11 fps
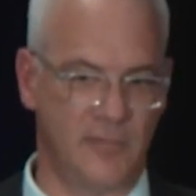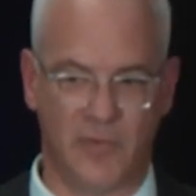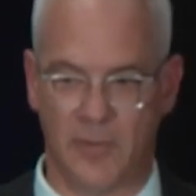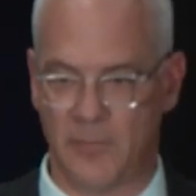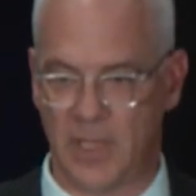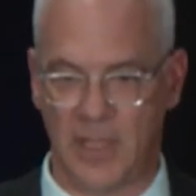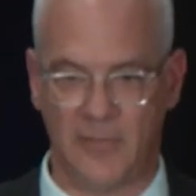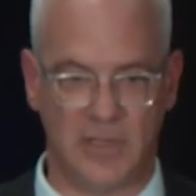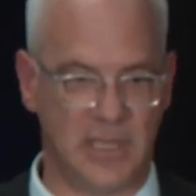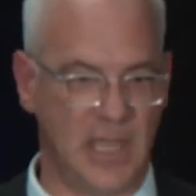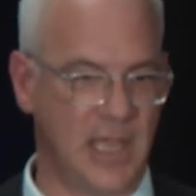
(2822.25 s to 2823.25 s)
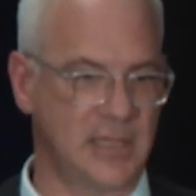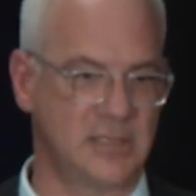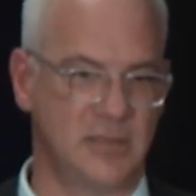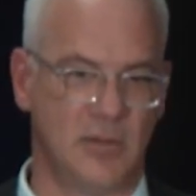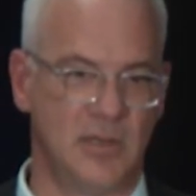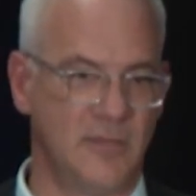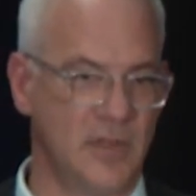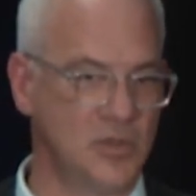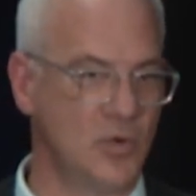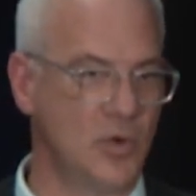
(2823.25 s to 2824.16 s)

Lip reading: from the Ivy Techs to individual